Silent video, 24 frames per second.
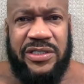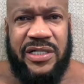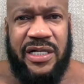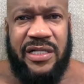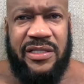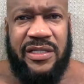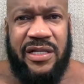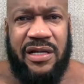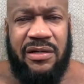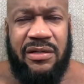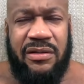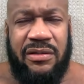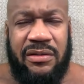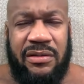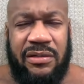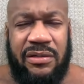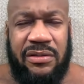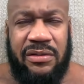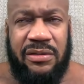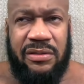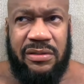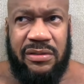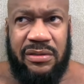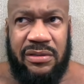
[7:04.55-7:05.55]
And I thought,
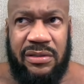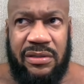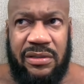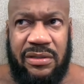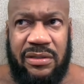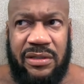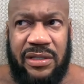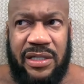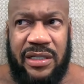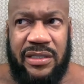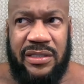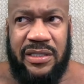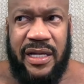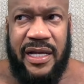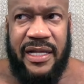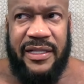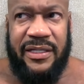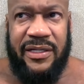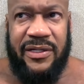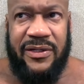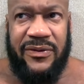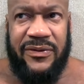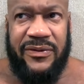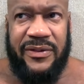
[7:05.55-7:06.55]
oh Lord, I, I had
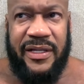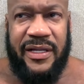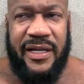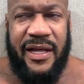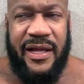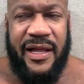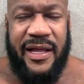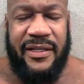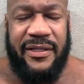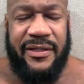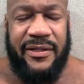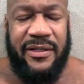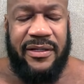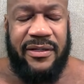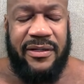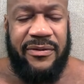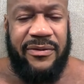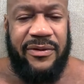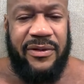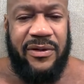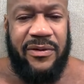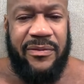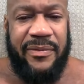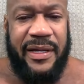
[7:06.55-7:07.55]
to go. I had to,
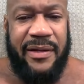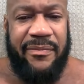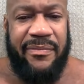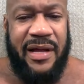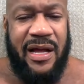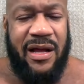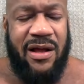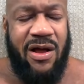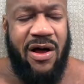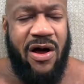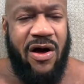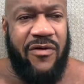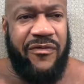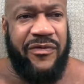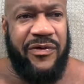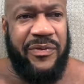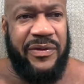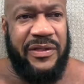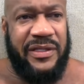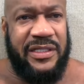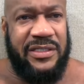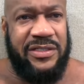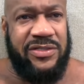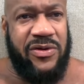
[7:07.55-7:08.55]
you know, make my coffee
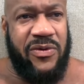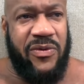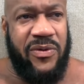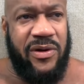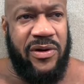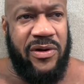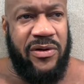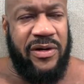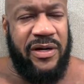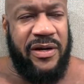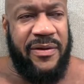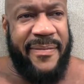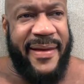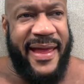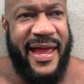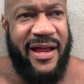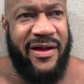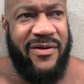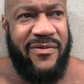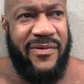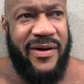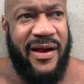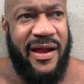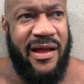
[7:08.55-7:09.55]
with this going on in the
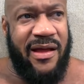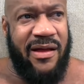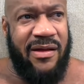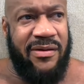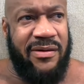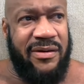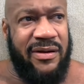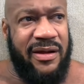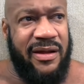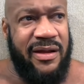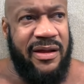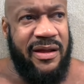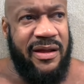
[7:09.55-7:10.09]
background.